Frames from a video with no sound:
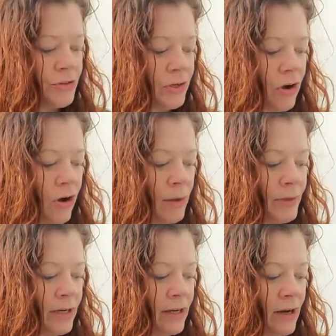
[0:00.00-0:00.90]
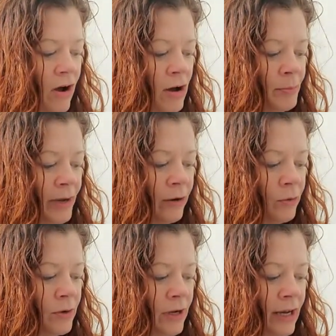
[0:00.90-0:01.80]
You can hop in and hop
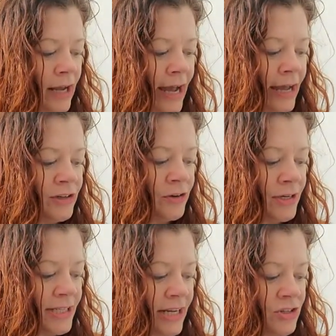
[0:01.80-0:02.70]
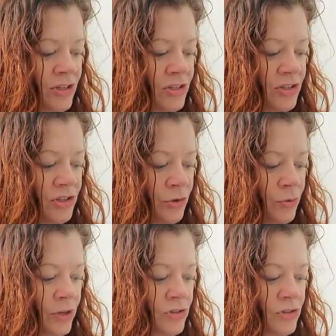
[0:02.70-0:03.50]
out and add your intentions to it.